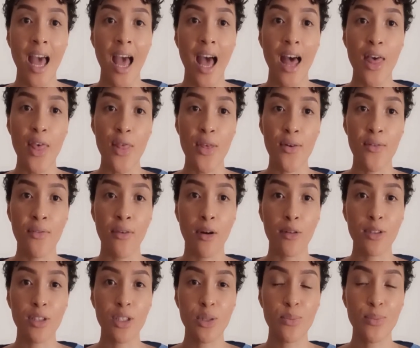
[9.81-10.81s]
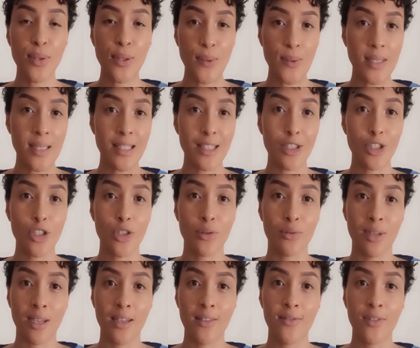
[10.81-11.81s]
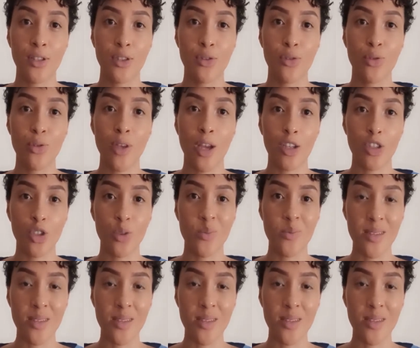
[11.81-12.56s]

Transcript: and the voting procedure relevant to such